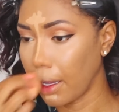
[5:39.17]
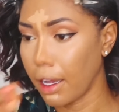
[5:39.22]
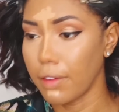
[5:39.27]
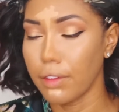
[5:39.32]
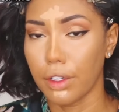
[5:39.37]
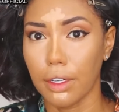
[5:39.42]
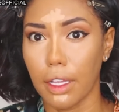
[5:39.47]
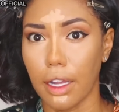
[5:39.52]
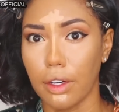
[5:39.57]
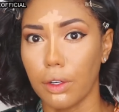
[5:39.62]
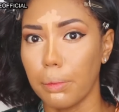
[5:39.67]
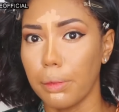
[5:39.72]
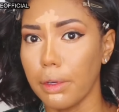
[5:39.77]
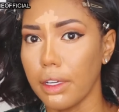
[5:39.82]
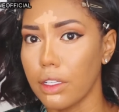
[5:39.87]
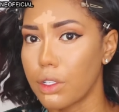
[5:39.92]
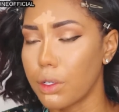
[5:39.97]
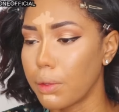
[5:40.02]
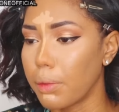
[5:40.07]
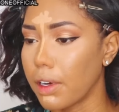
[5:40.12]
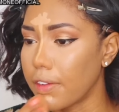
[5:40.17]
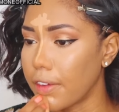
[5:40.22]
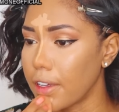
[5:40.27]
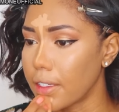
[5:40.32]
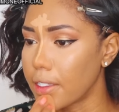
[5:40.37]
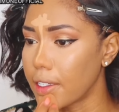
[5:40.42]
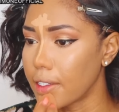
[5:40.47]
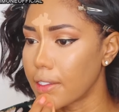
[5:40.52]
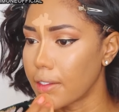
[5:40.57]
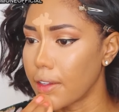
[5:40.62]
I've learned that don't put too many
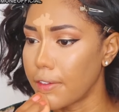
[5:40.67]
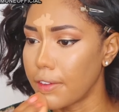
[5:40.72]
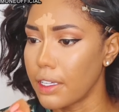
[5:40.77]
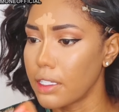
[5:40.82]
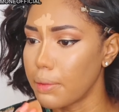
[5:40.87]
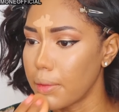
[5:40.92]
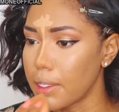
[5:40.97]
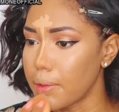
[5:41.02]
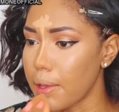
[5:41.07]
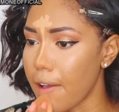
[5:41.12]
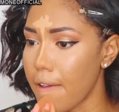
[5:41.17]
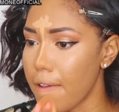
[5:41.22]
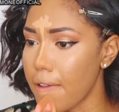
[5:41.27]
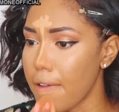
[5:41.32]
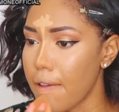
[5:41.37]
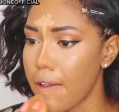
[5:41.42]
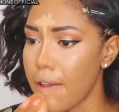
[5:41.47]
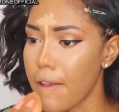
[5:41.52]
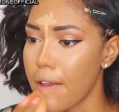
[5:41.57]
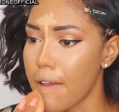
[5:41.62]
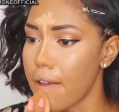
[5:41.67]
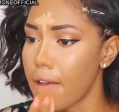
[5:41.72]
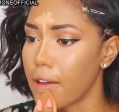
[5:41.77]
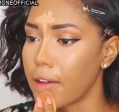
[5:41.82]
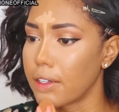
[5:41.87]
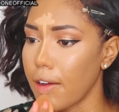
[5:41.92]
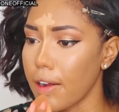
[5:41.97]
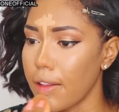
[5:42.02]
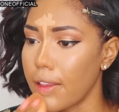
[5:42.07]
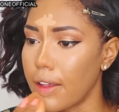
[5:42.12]
face movements because
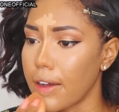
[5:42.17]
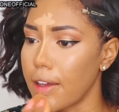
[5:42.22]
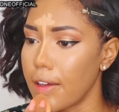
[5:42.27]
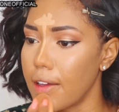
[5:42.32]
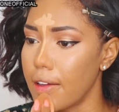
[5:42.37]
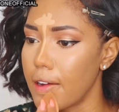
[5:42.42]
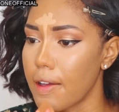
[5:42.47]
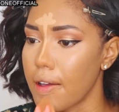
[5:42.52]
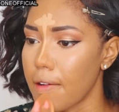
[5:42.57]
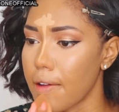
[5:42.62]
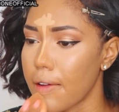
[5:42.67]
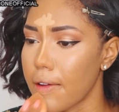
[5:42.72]
you're trying to lock in.